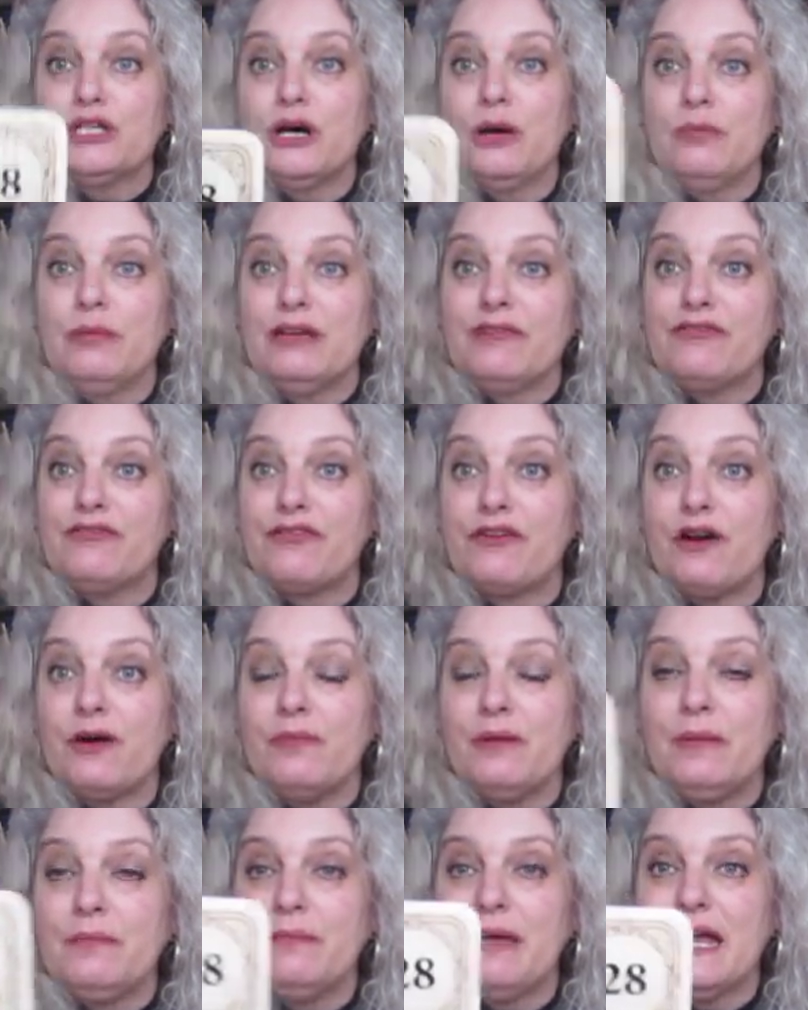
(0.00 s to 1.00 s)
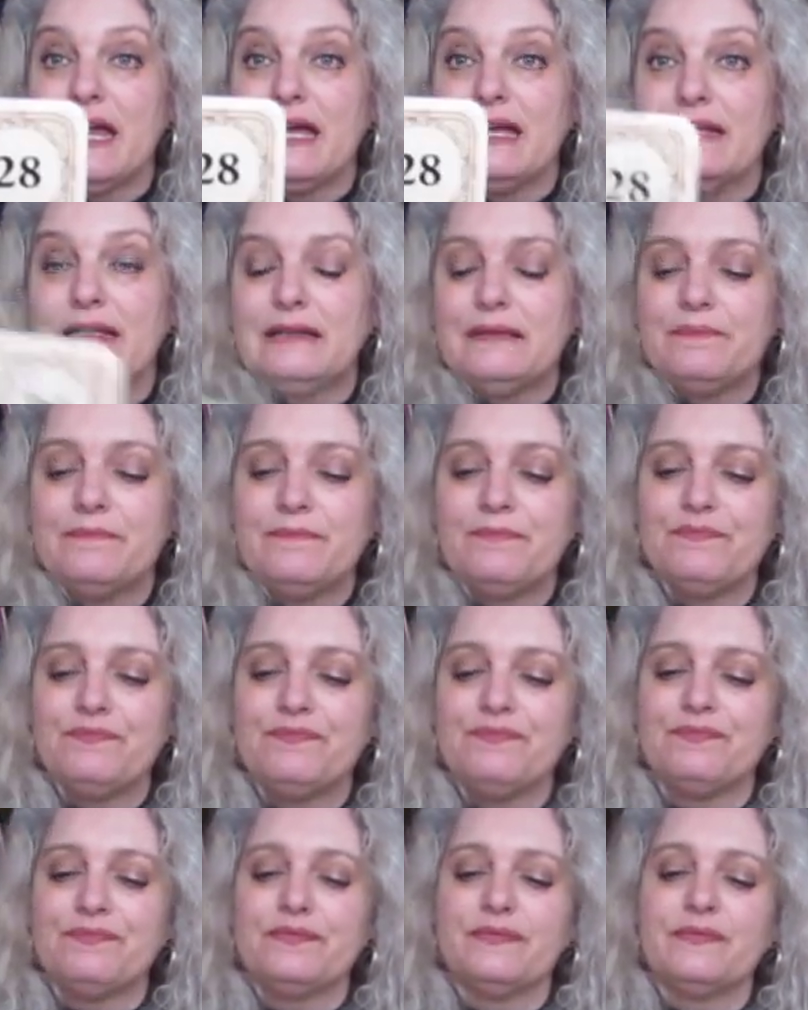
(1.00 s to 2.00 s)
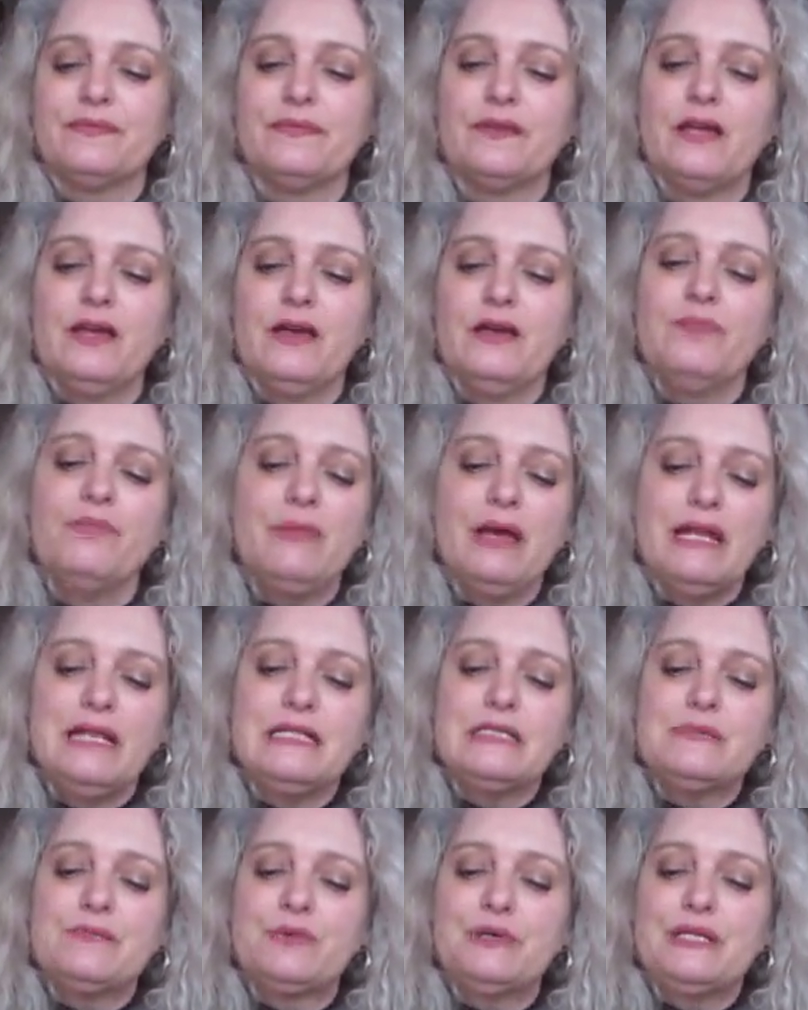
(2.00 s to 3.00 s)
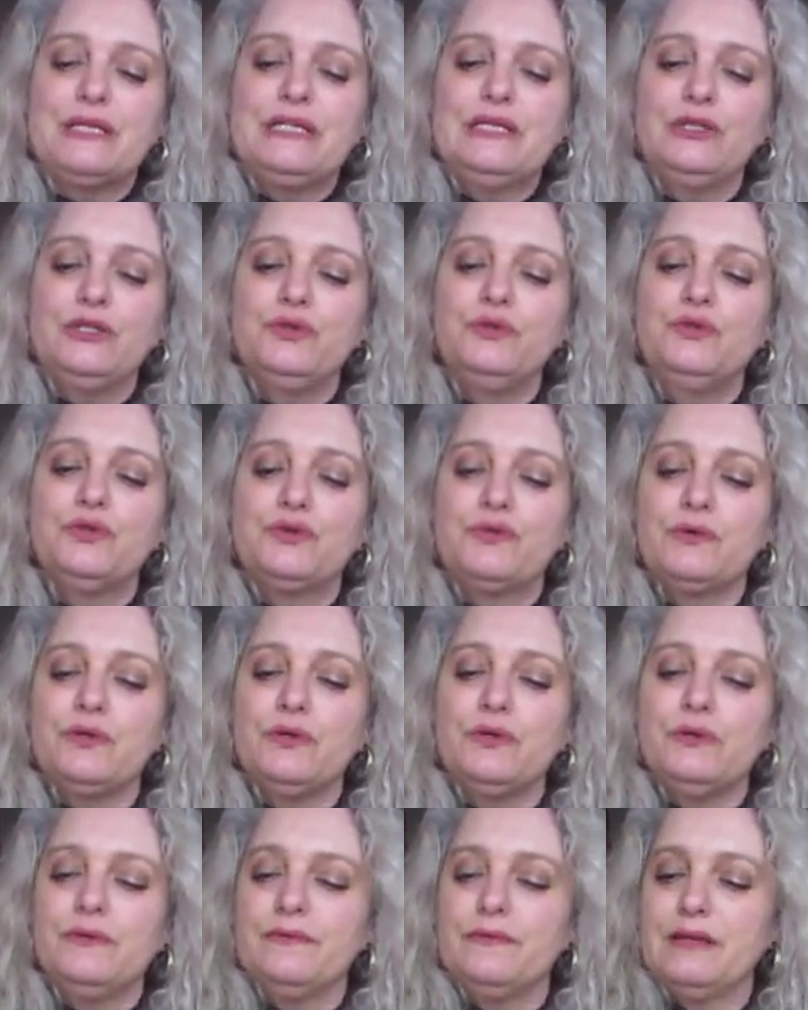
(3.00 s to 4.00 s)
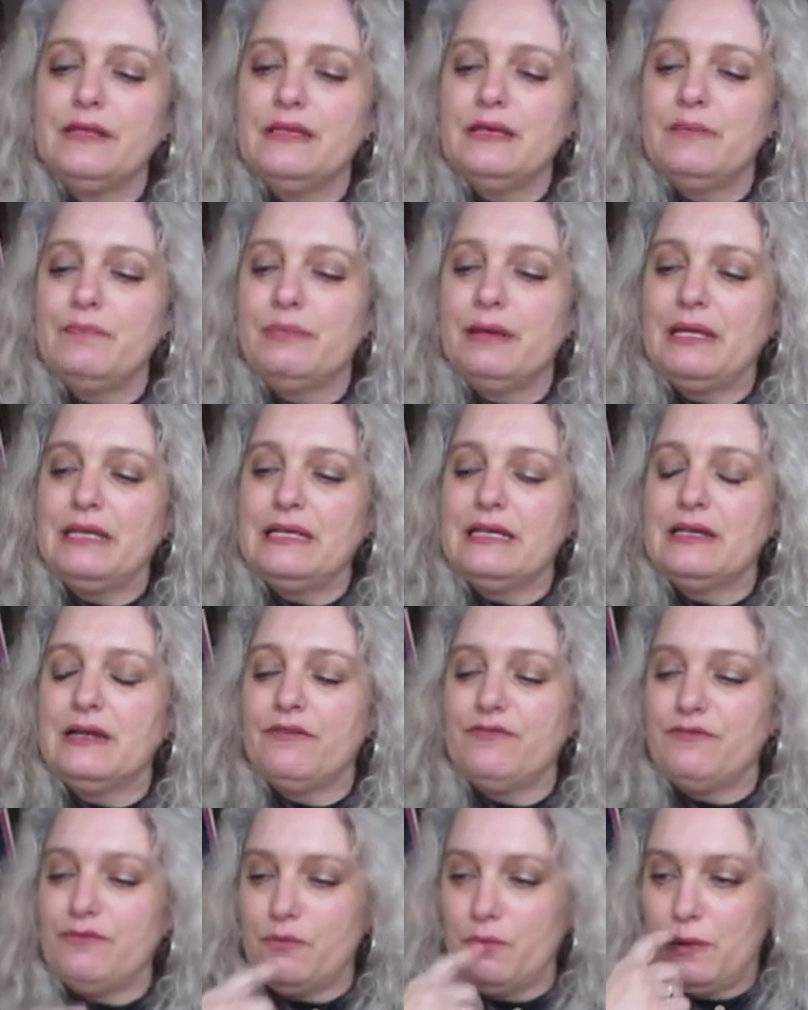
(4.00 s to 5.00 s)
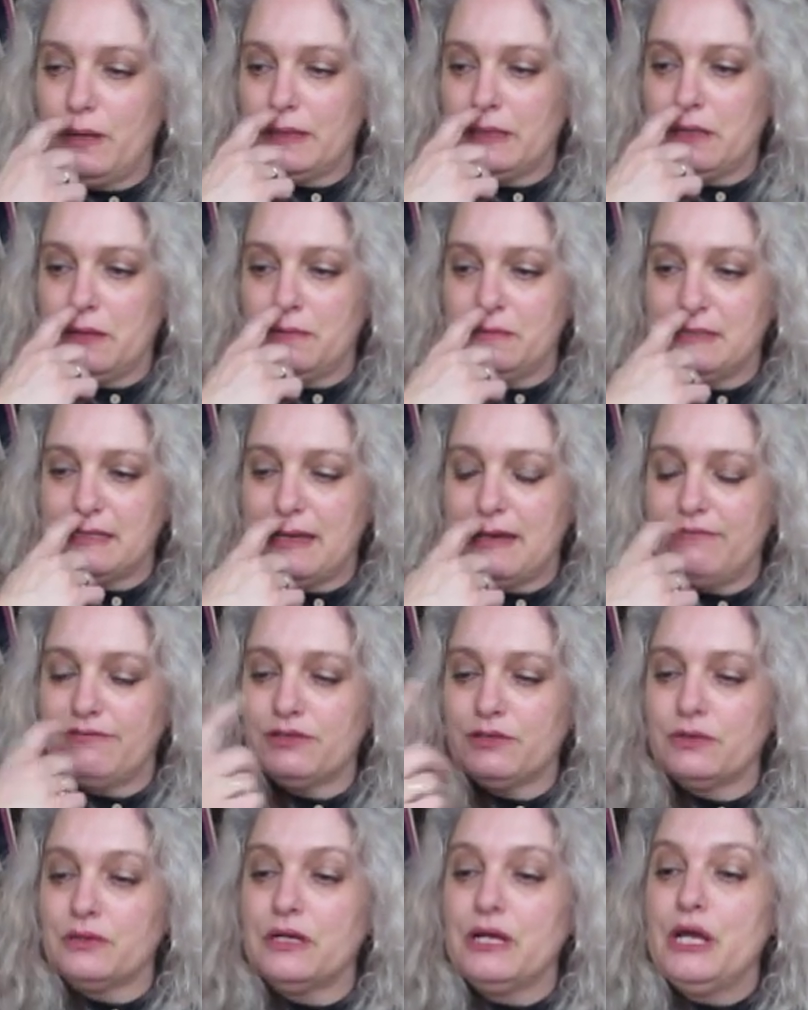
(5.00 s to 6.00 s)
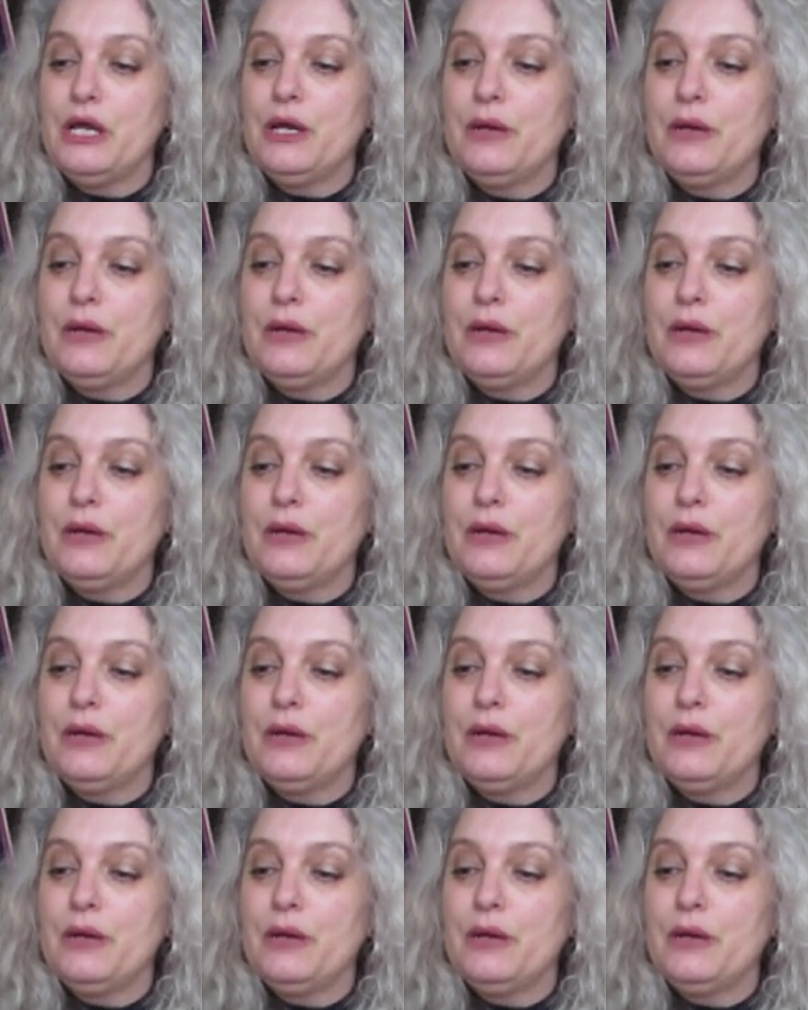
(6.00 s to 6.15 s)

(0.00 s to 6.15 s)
coming from a man man is pretty neutral depending of what comes after